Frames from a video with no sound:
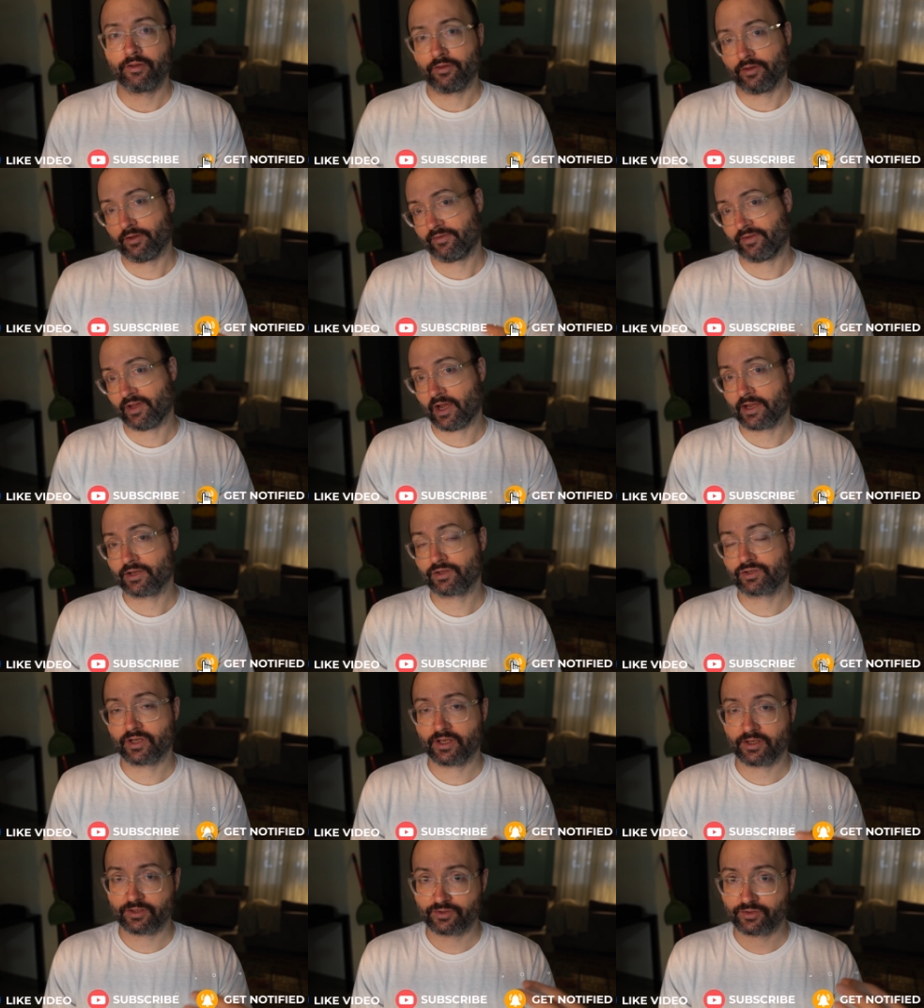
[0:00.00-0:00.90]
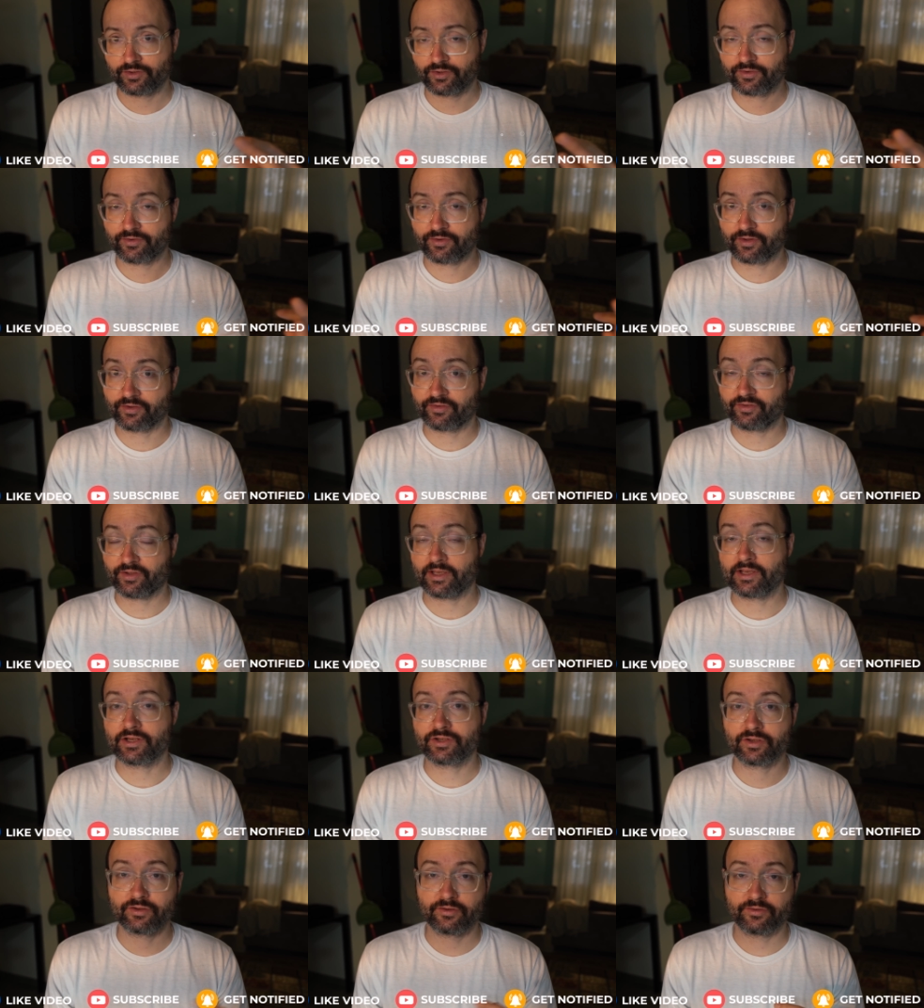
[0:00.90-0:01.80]
the sign changes, the
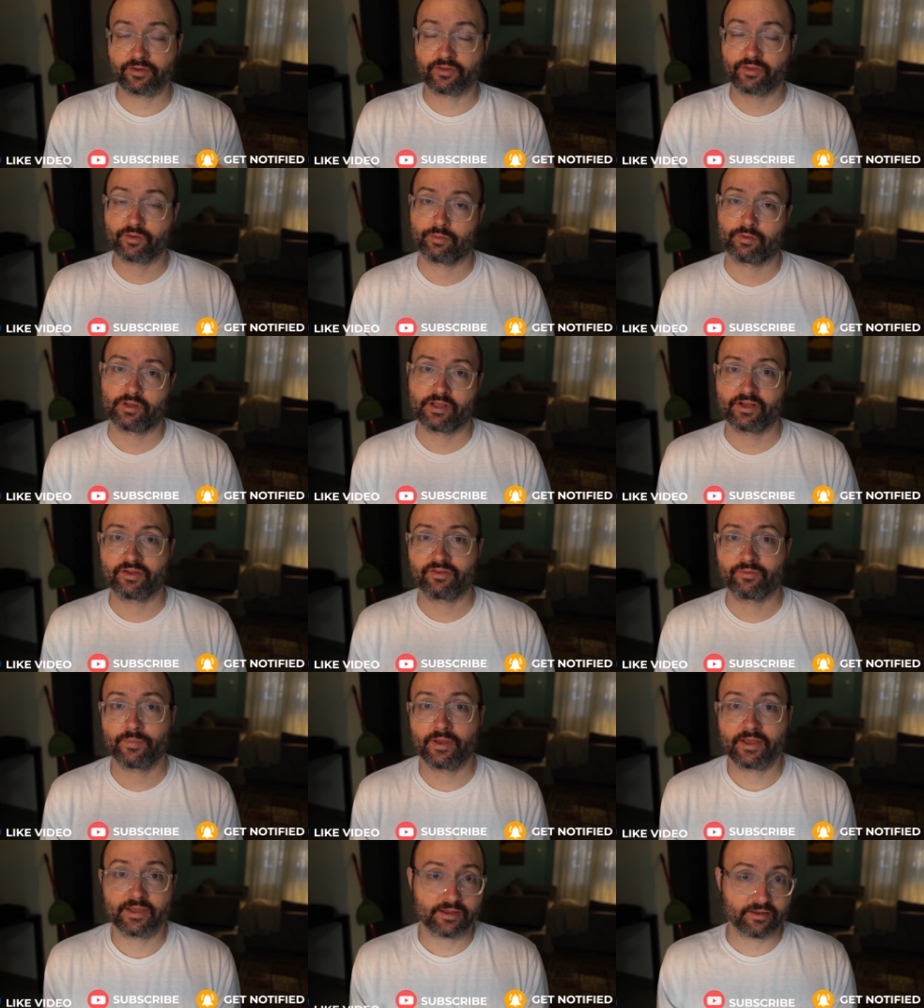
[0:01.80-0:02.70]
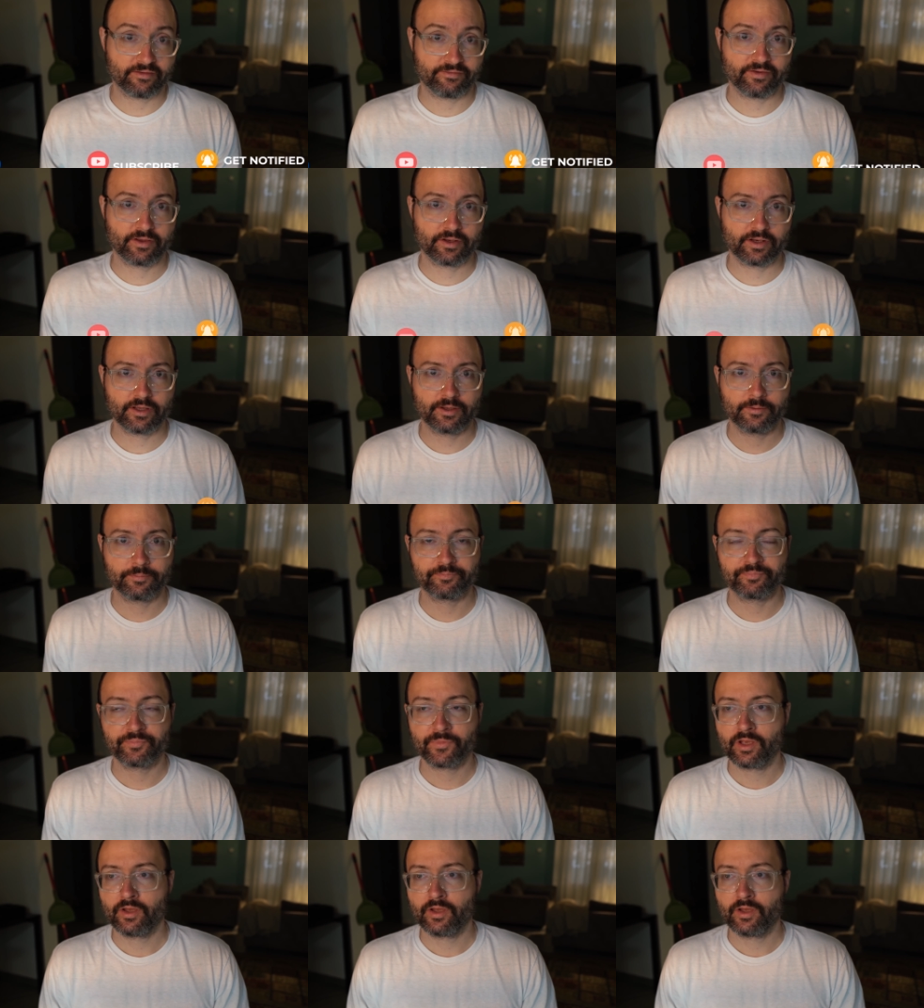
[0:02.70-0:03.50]
stations that the planets make, if any.